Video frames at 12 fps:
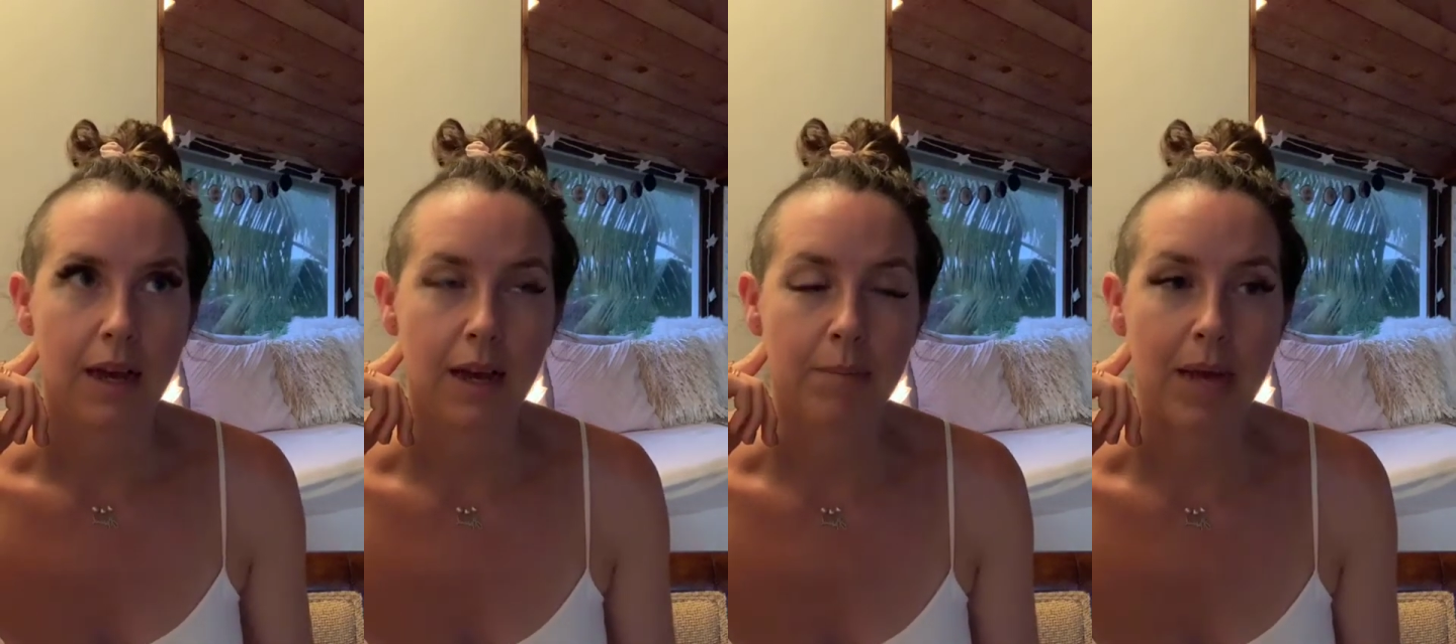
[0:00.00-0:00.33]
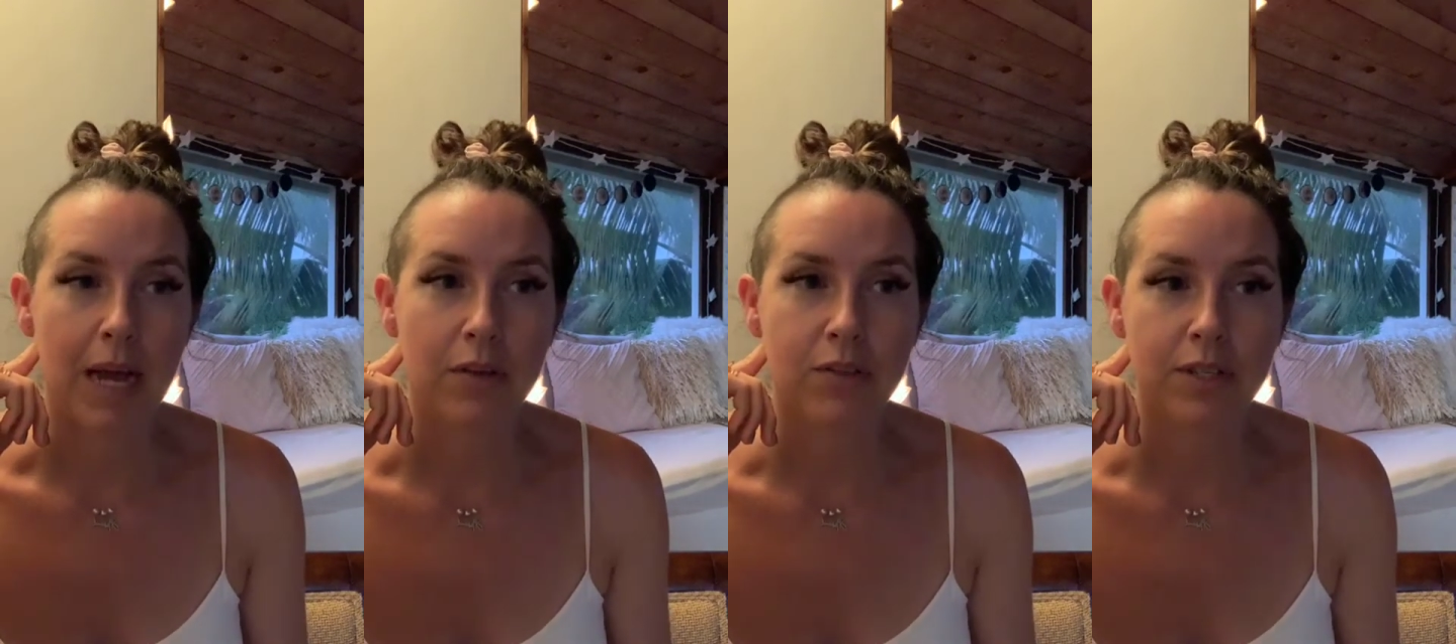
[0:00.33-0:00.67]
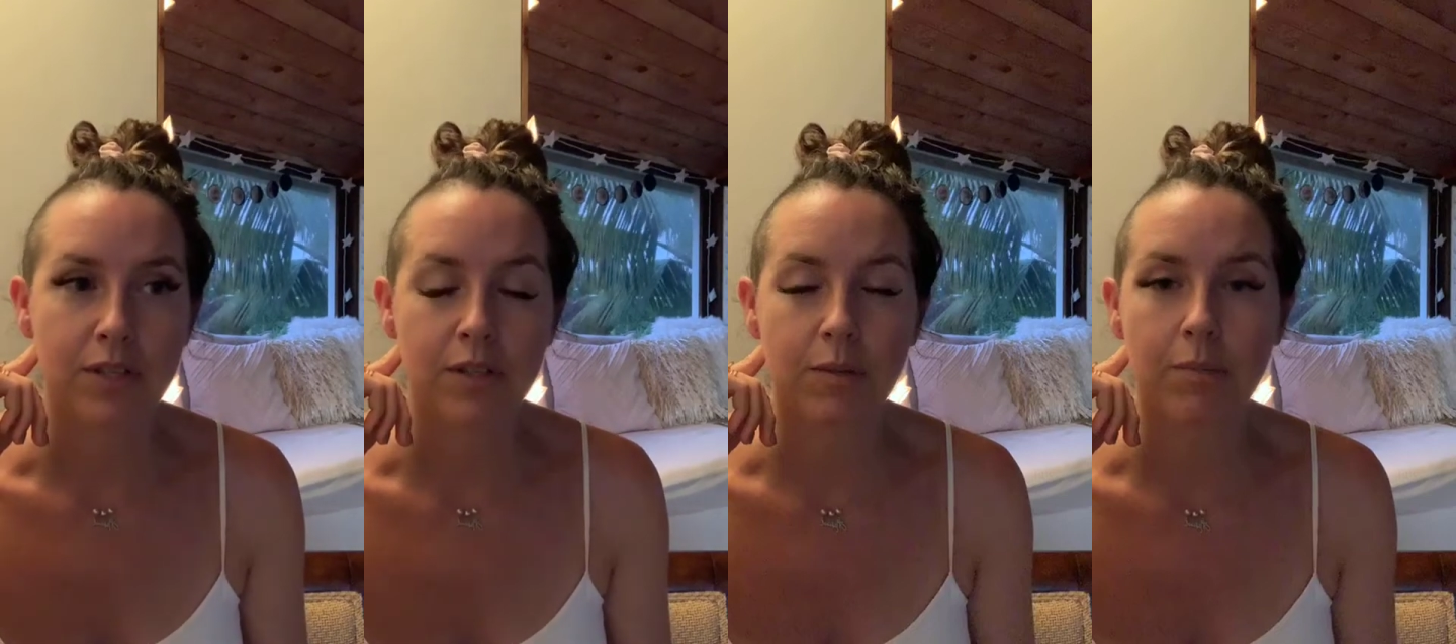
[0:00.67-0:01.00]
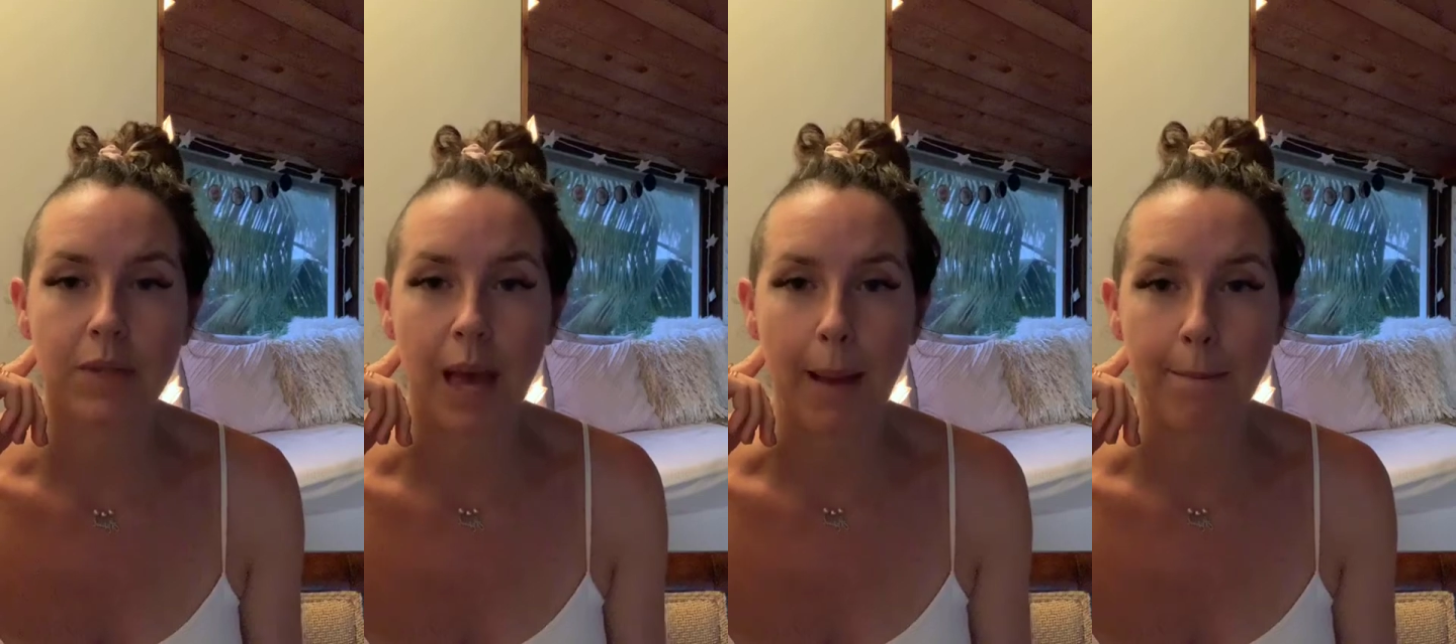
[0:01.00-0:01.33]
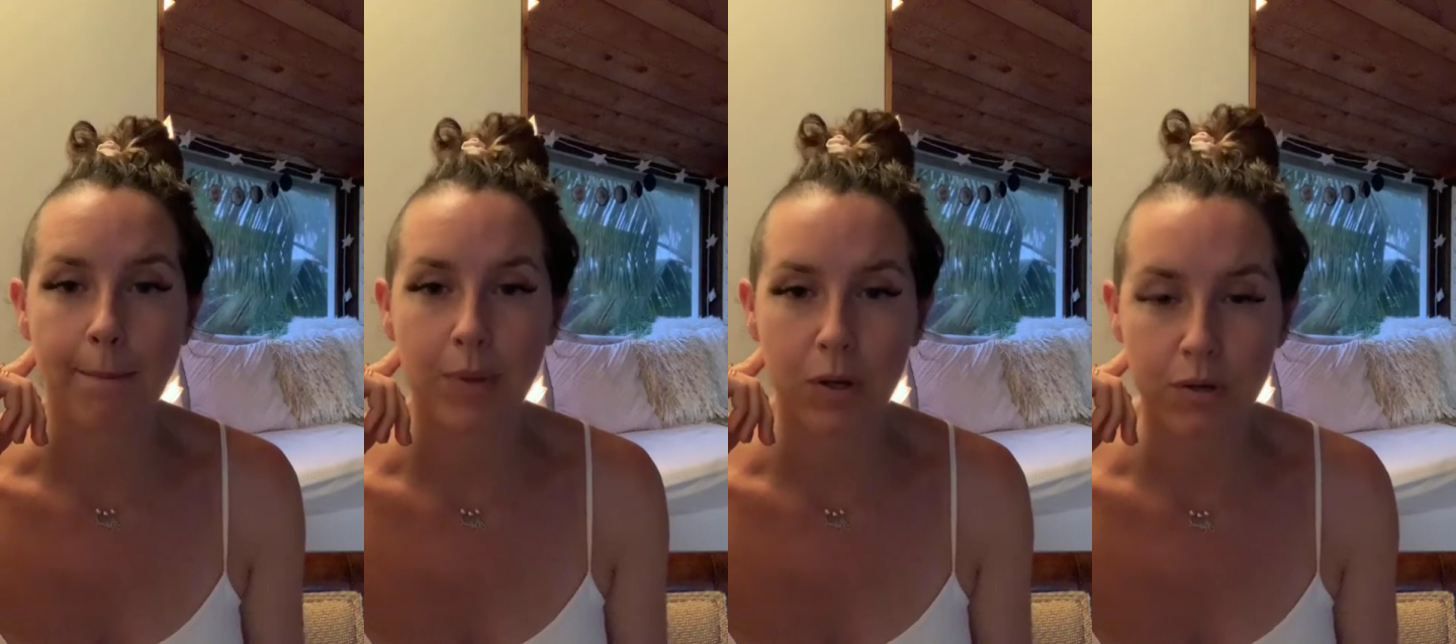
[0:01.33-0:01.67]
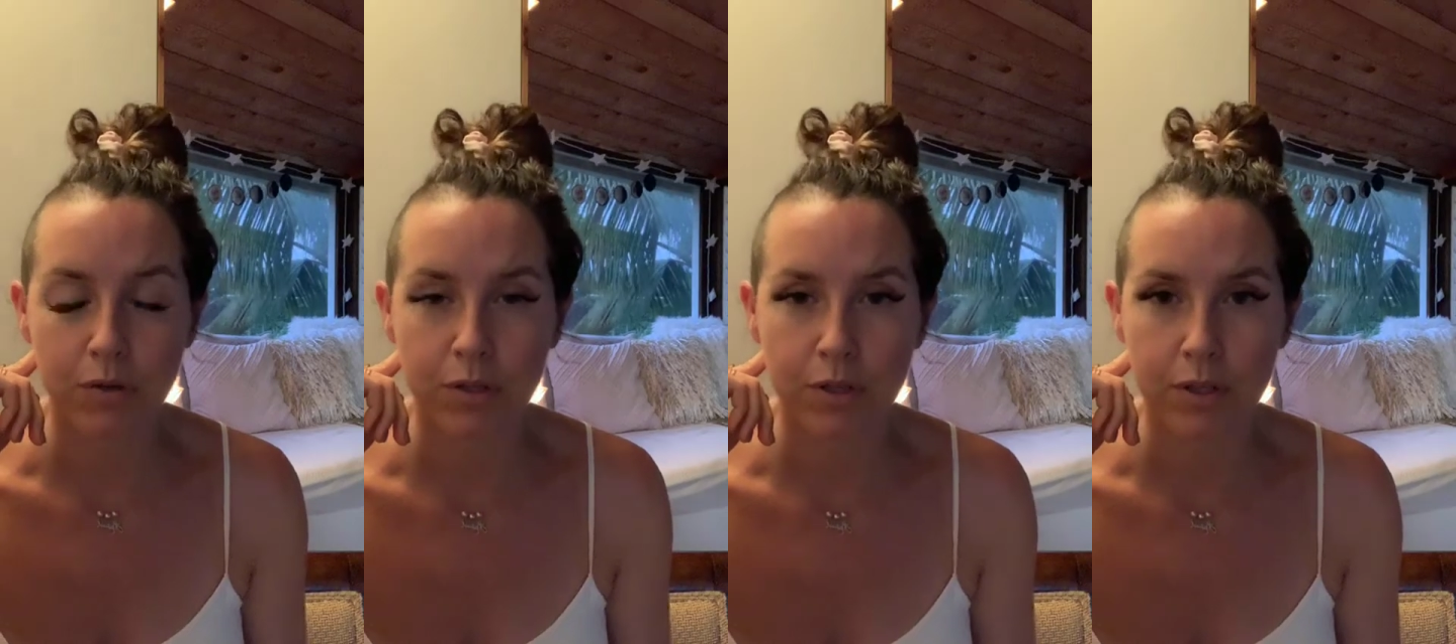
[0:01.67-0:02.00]
house system that
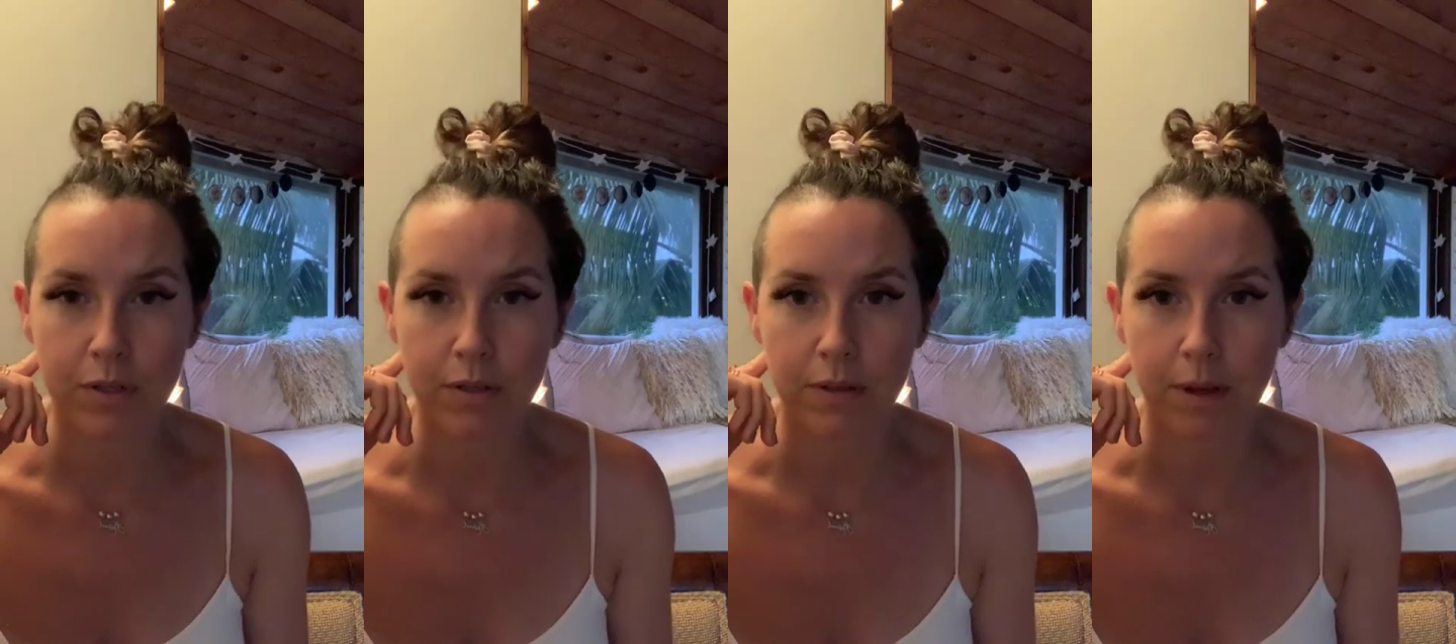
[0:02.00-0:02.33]
most